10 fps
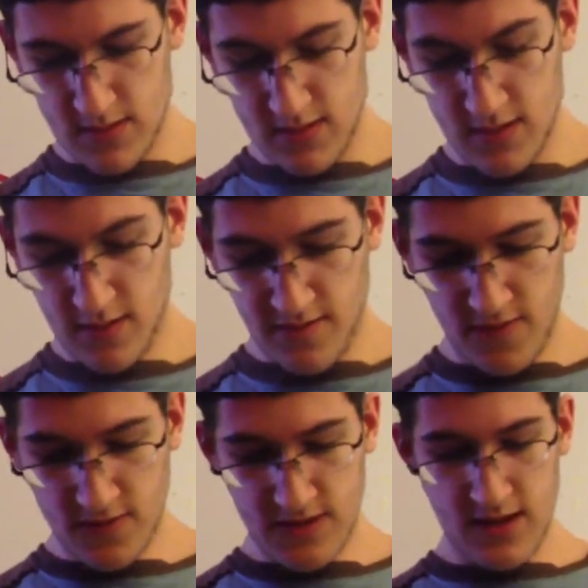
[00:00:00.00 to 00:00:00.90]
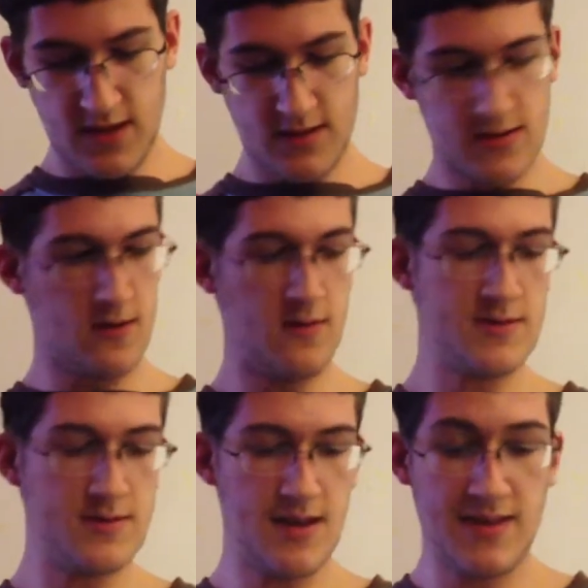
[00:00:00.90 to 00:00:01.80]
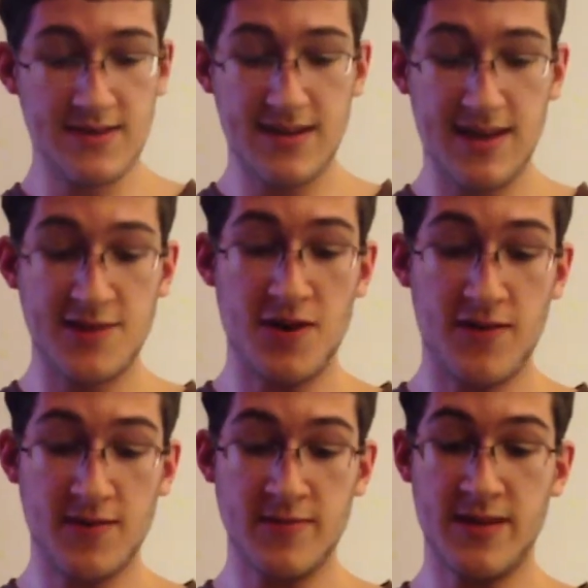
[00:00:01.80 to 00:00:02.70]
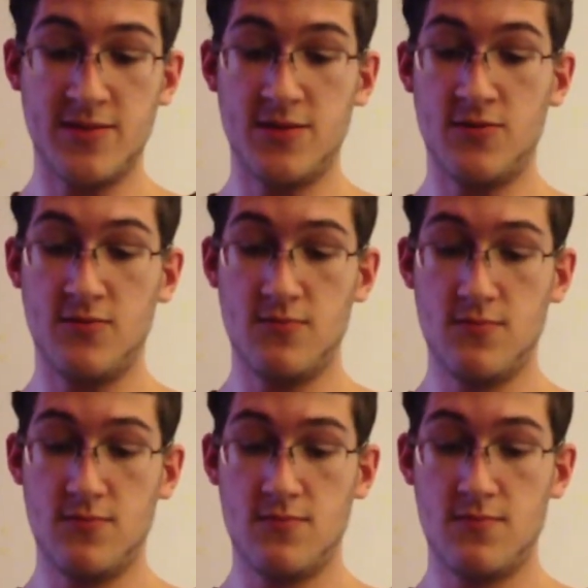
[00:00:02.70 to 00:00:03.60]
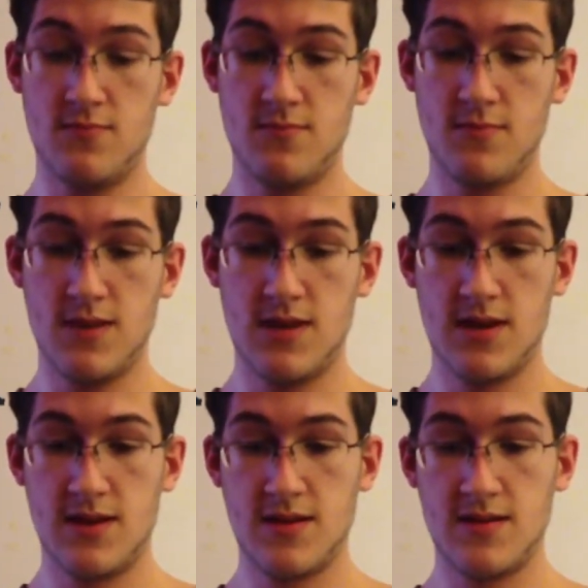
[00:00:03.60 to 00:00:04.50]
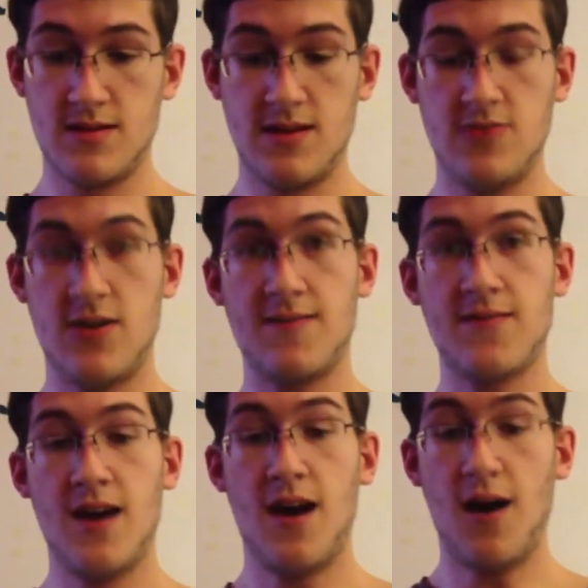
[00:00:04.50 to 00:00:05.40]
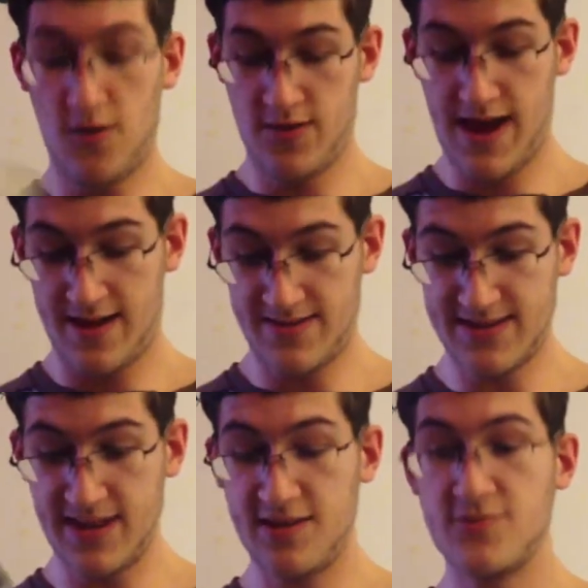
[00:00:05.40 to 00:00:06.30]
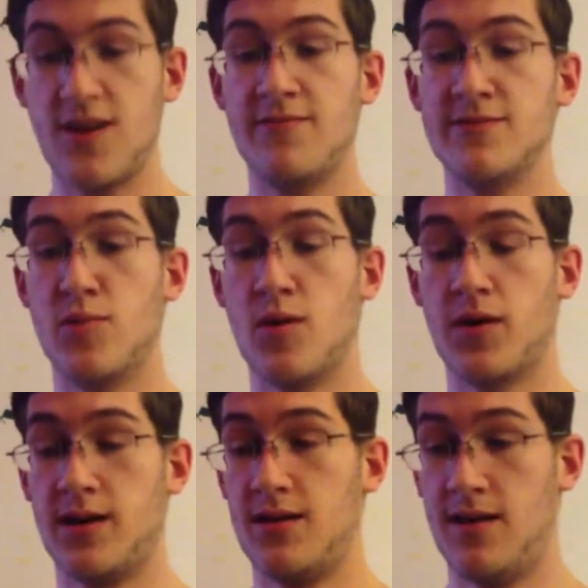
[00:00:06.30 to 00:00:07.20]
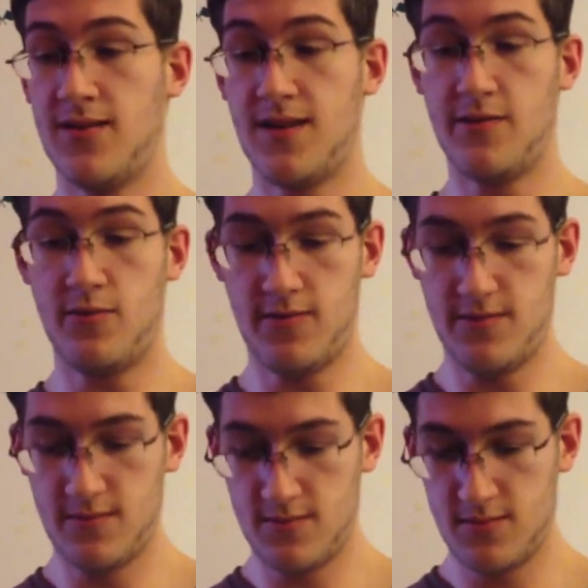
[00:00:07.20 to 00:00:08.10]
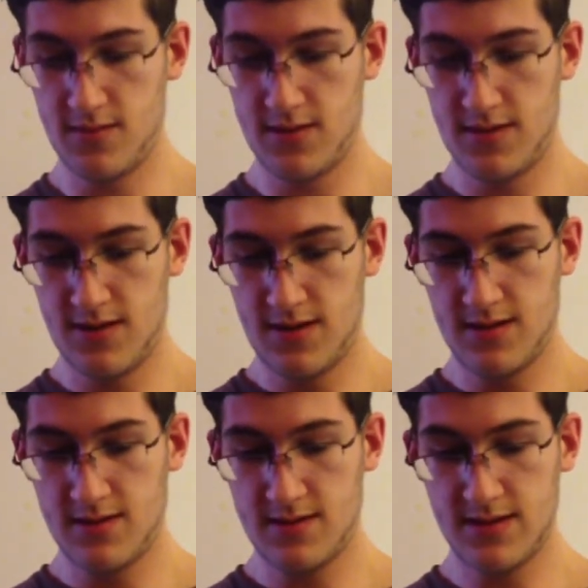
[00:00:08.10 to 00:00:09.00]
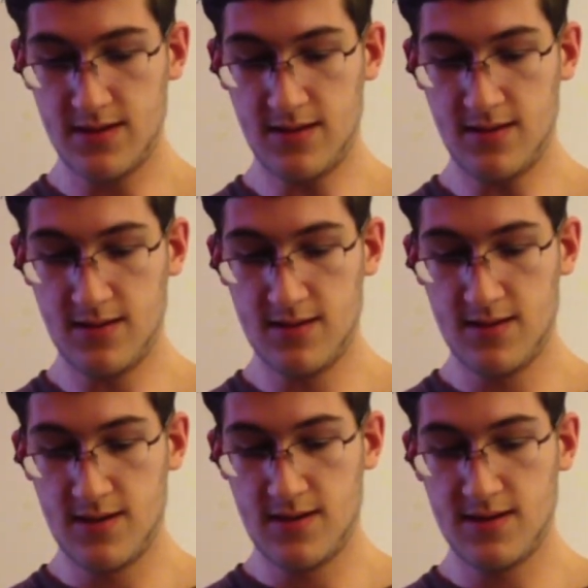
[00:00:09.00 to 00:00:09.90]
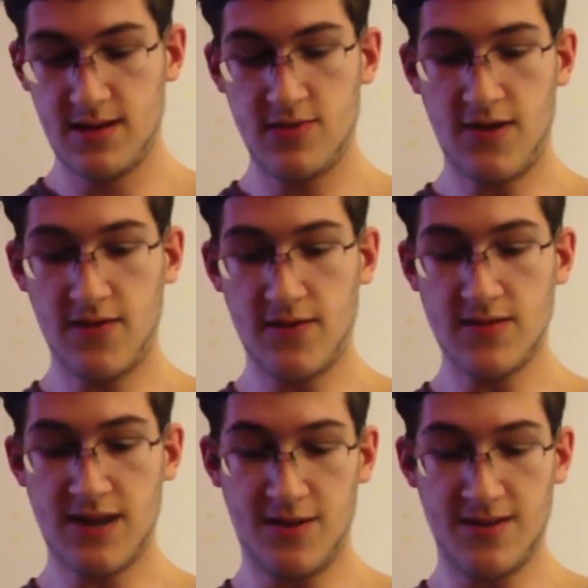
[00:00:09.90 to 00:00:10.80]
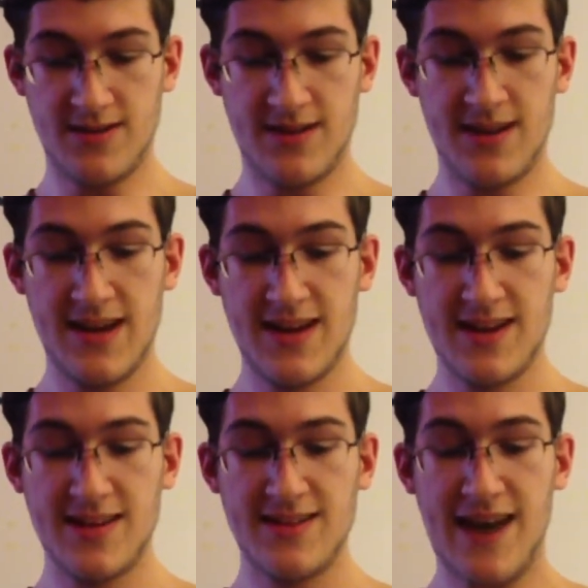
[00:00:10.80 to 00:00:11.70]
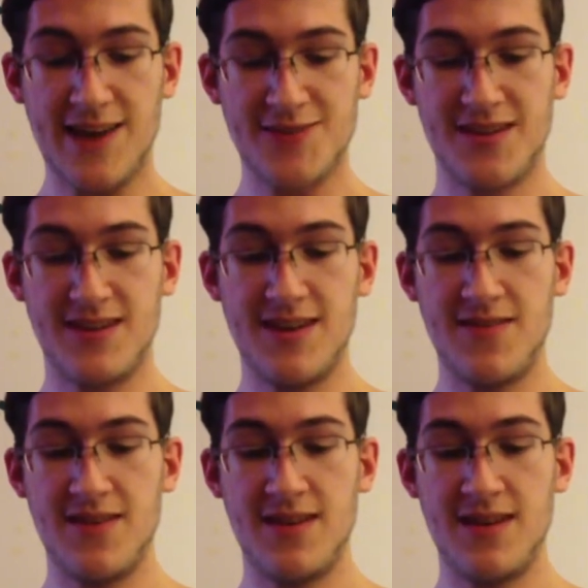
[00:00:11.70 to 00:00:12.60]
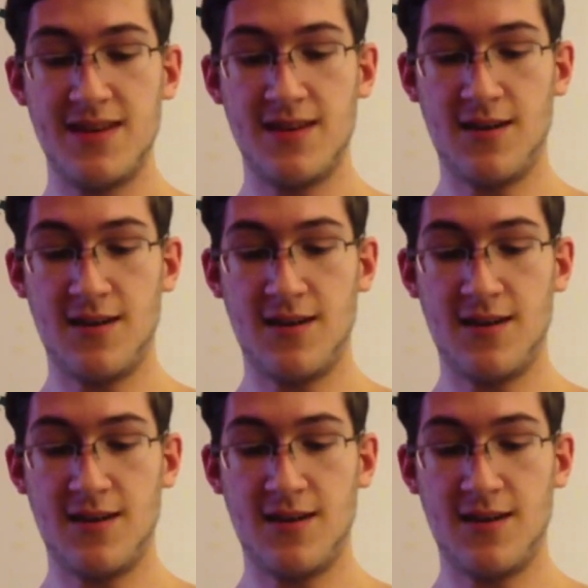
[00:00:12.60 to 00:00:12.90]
university's. Oh, and the CD drive comes out too. The CD drive. Oh yeah, and the CD drive is broken on the other one. You see the CD drive comes out. It's actually a DVD